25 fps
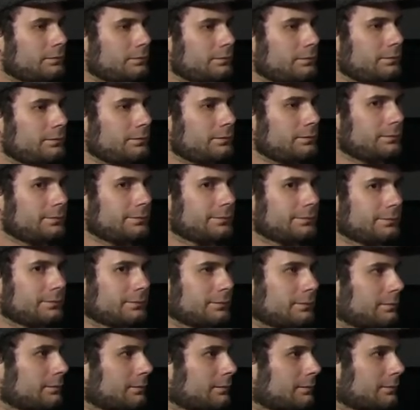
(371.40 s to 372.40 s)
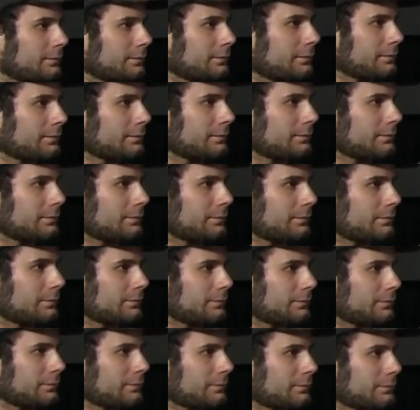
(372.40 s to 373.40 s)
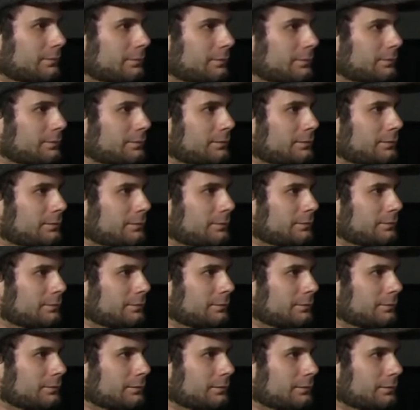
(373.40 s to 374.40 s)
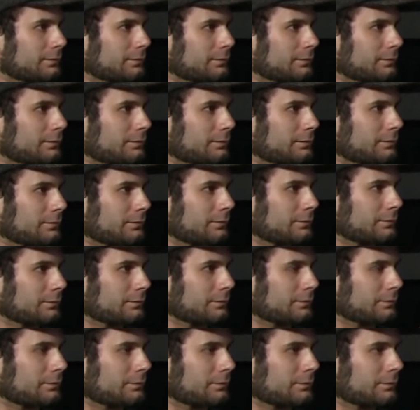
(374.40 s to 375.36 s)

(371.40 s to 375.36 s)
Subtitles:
(not speaking)